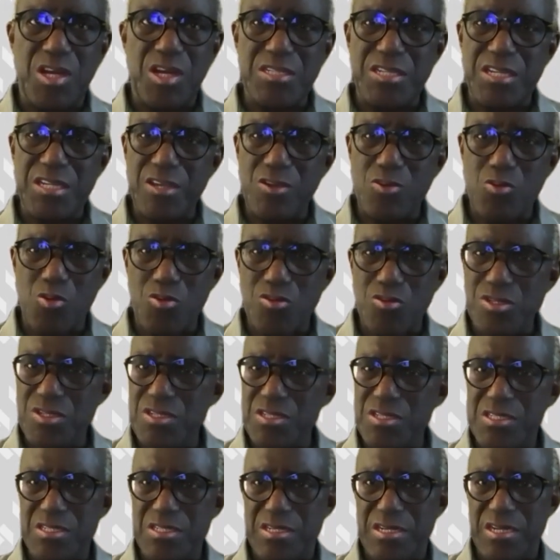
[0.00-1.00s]
cutting
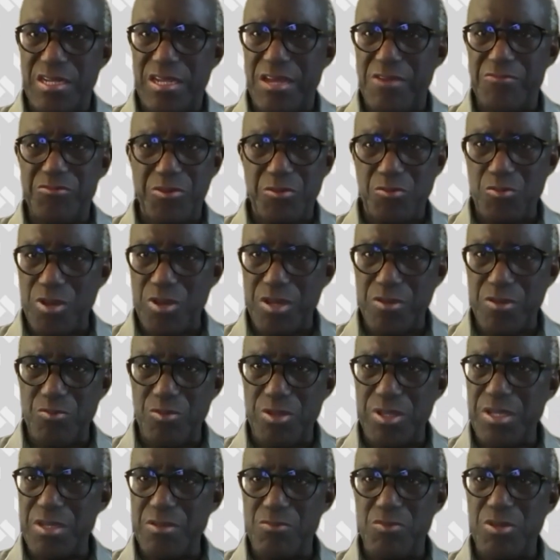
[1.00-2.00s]
corners in everywhere
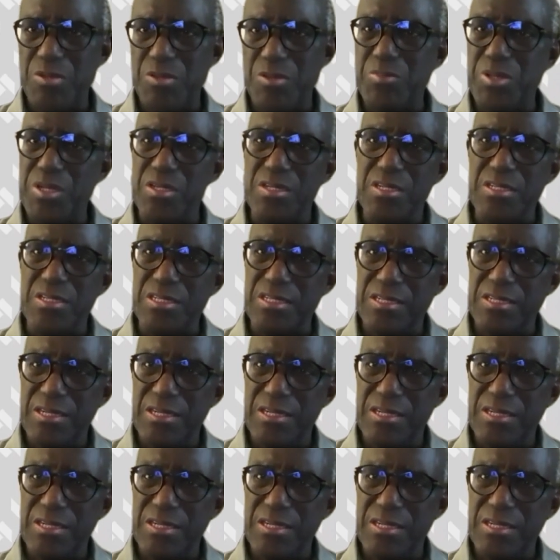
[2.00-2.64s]
we build.